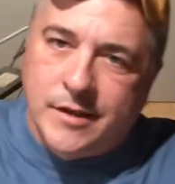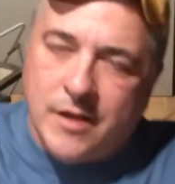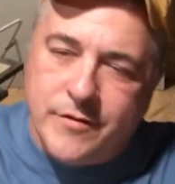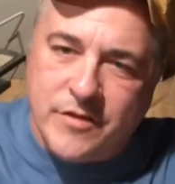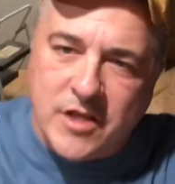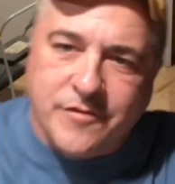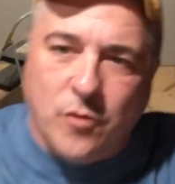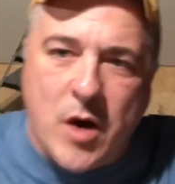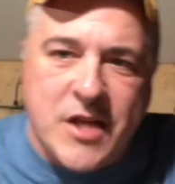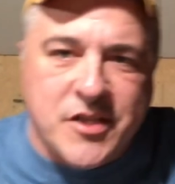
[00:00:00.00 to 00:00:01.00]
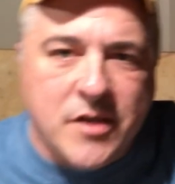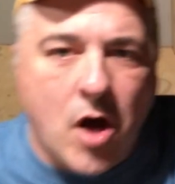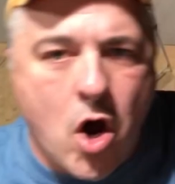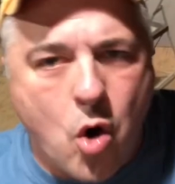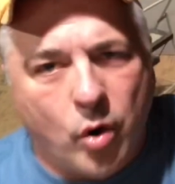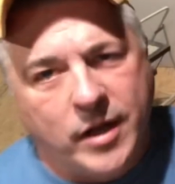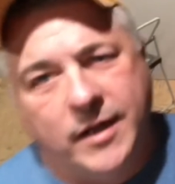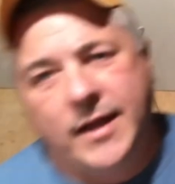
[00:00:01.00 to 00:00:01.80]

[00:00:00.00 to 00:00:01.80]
Love you. Thanks for watching. Oh,